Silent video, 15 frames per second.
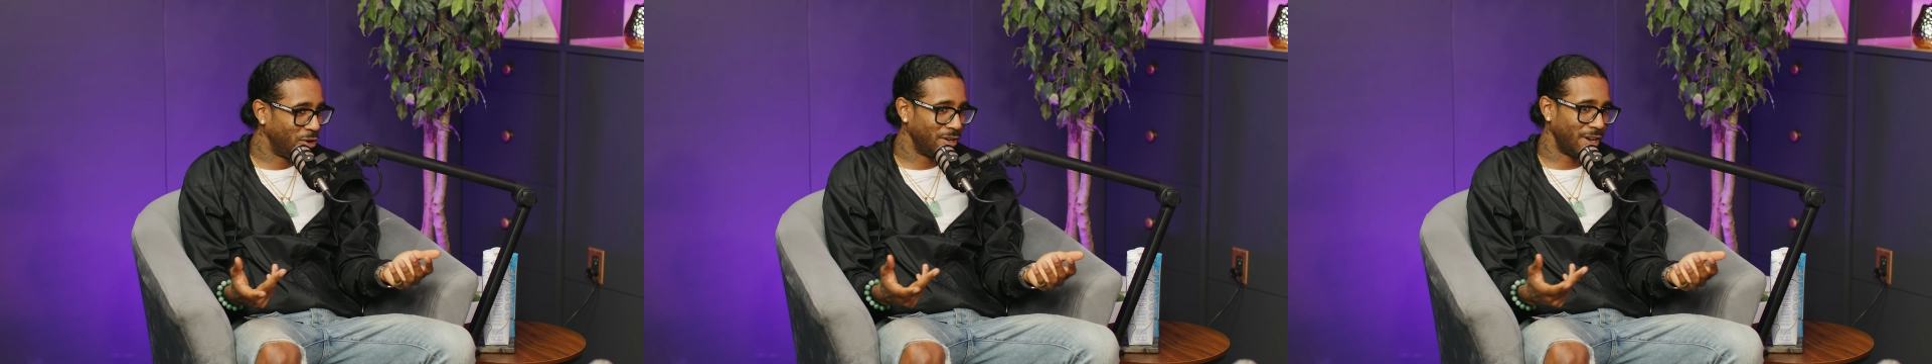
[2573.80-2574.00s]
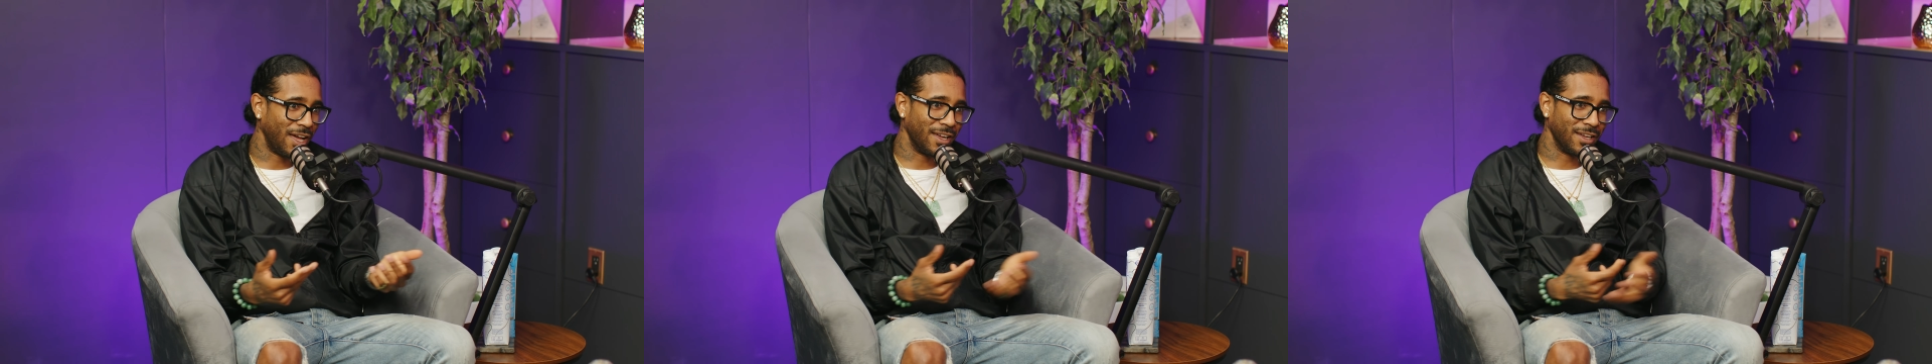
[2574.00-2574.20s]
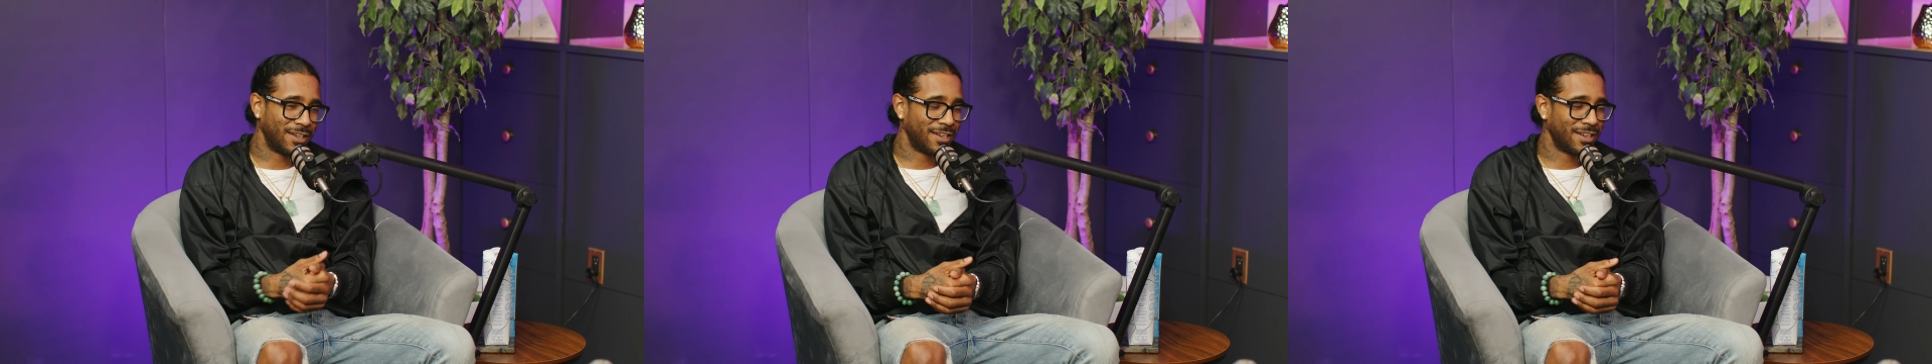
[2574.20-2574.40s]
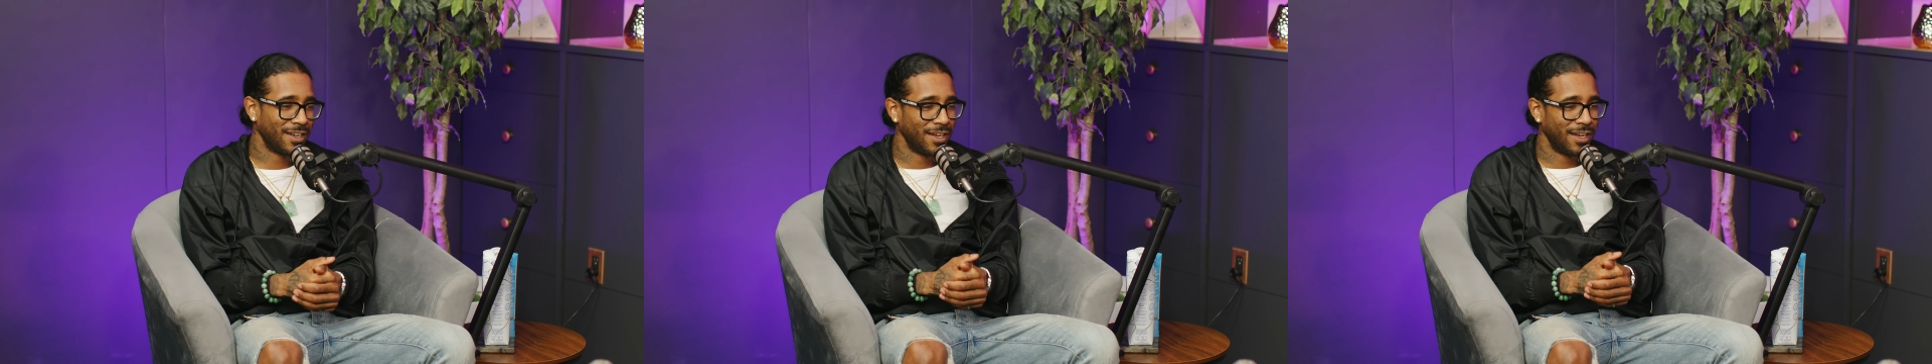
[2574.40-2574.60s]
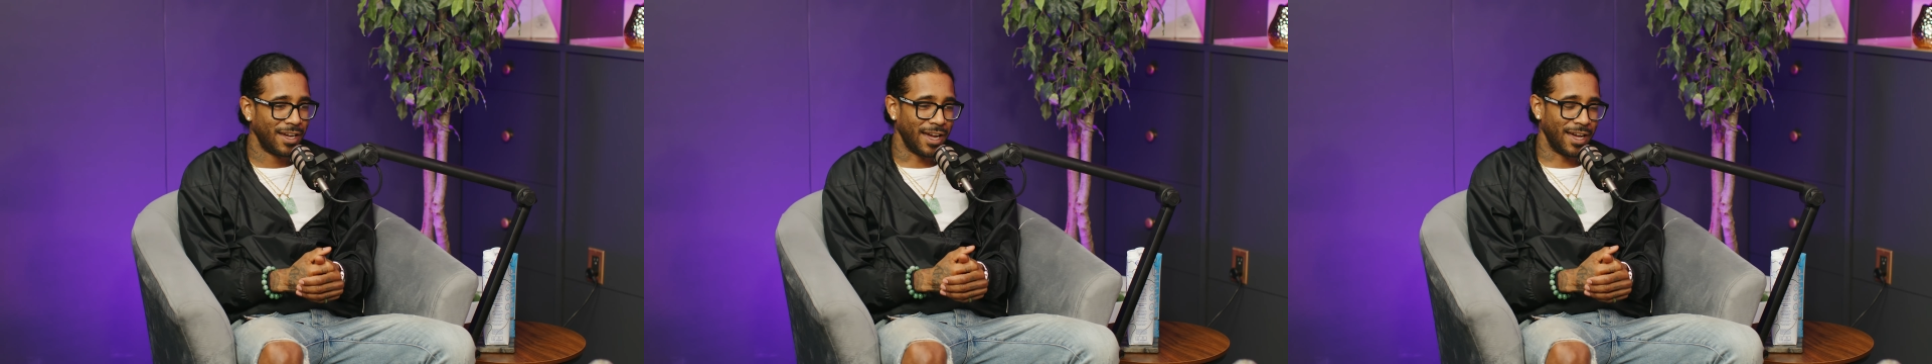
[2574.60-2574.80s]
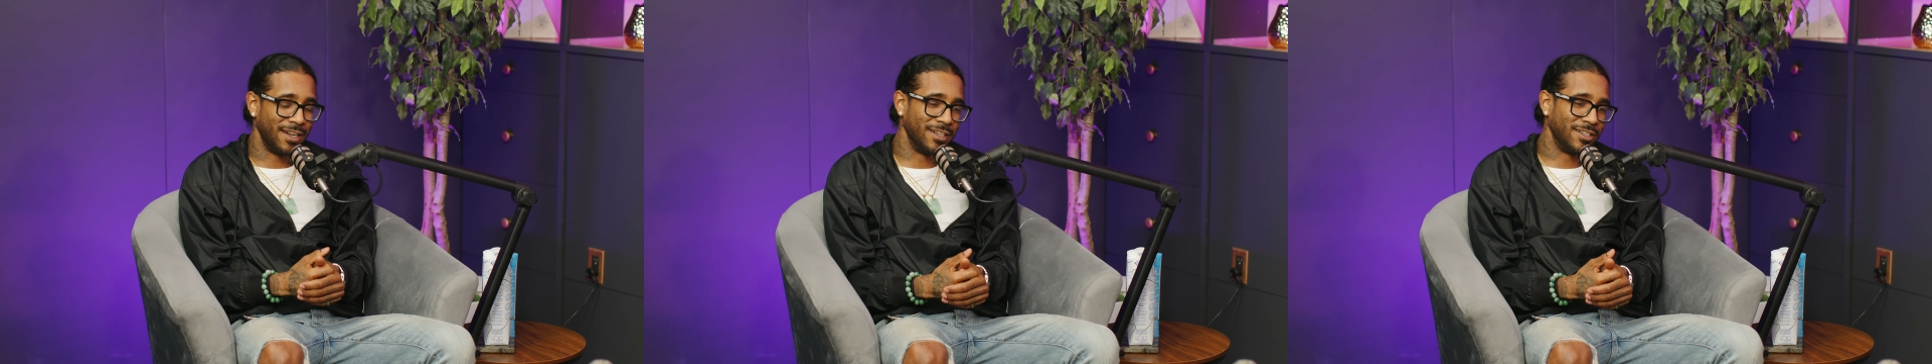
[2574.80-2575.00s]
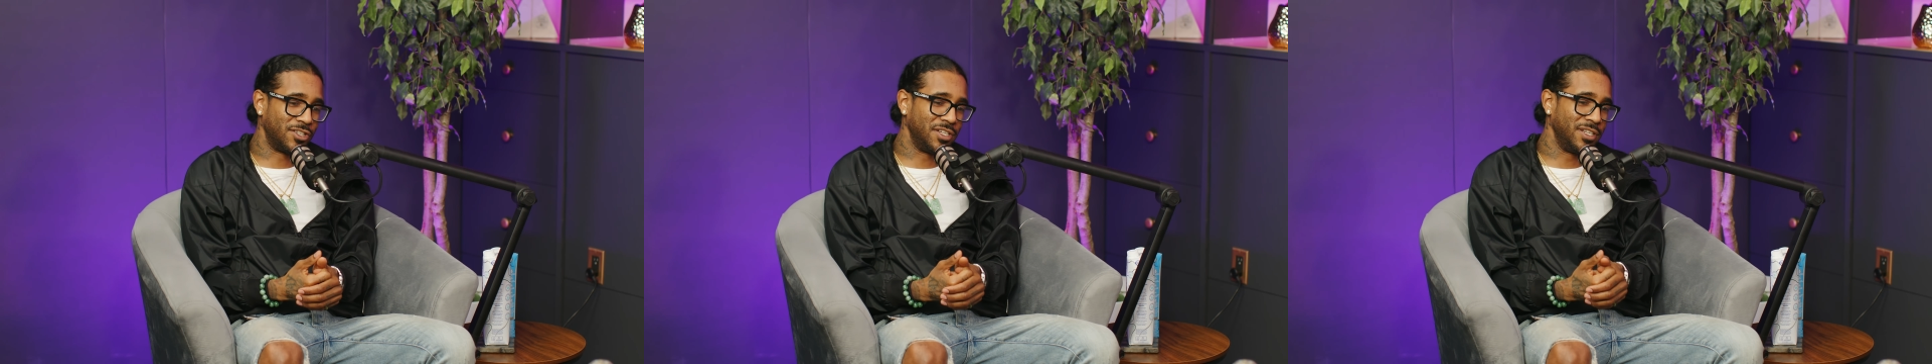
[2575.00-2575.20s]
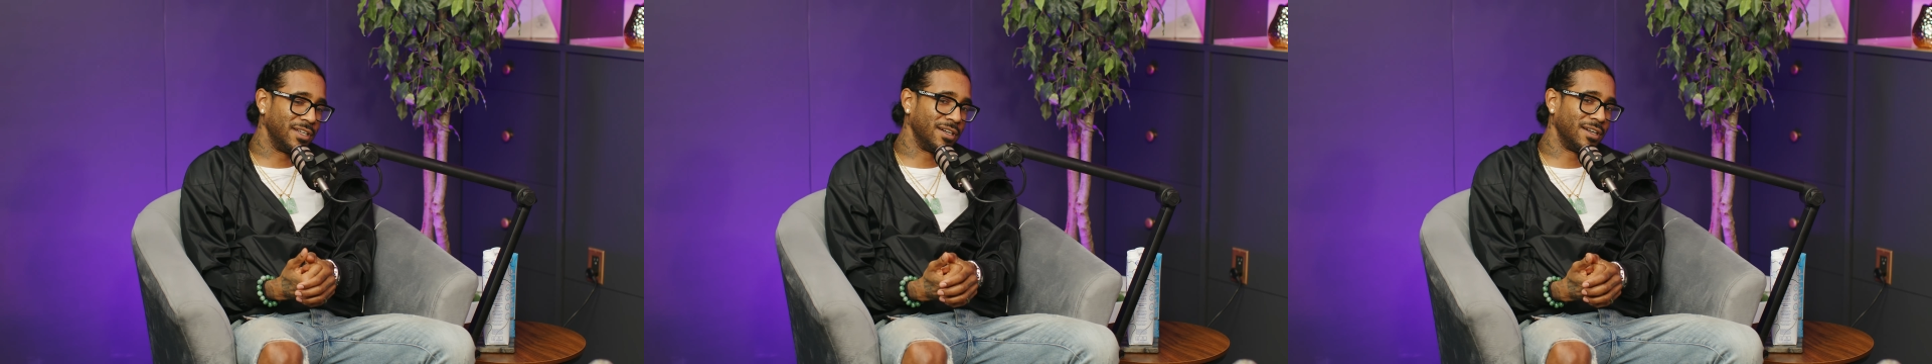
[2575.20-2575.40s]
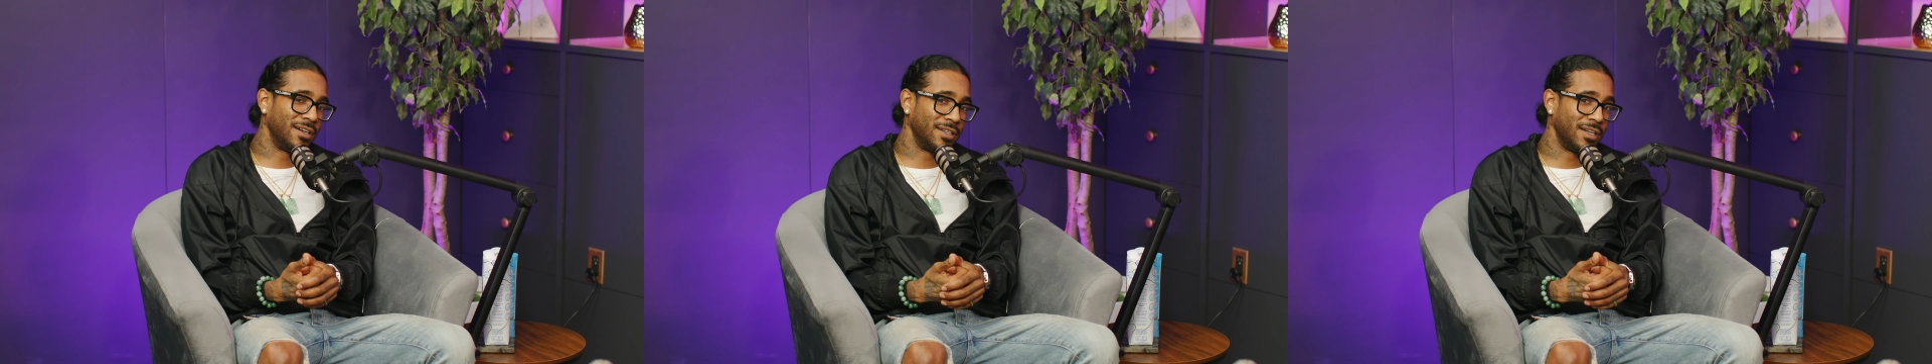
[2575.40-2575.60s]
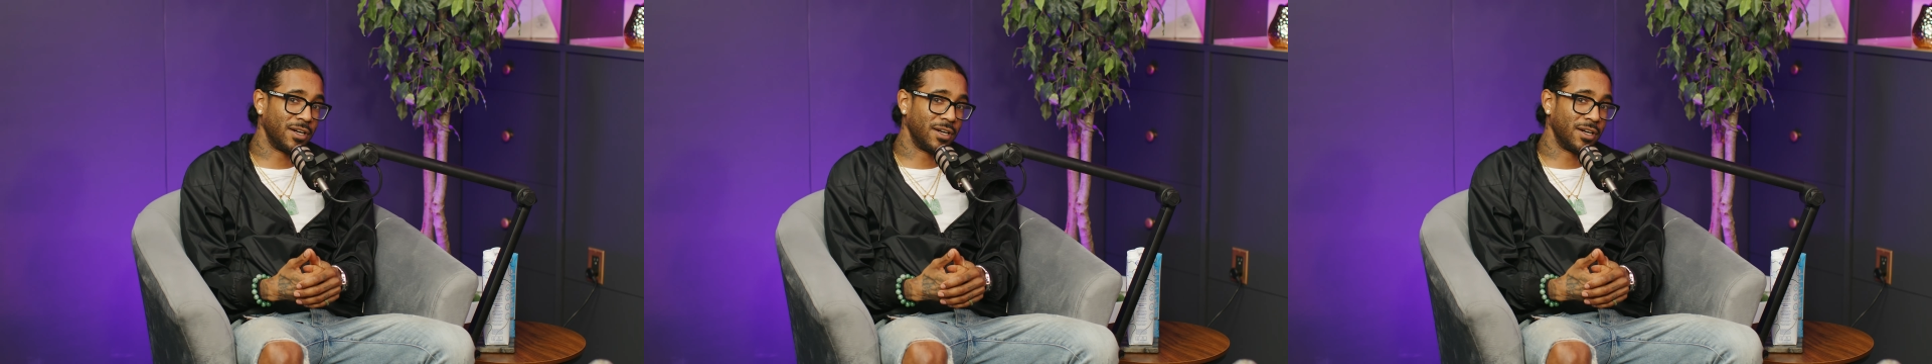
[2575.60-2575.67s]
like and then she her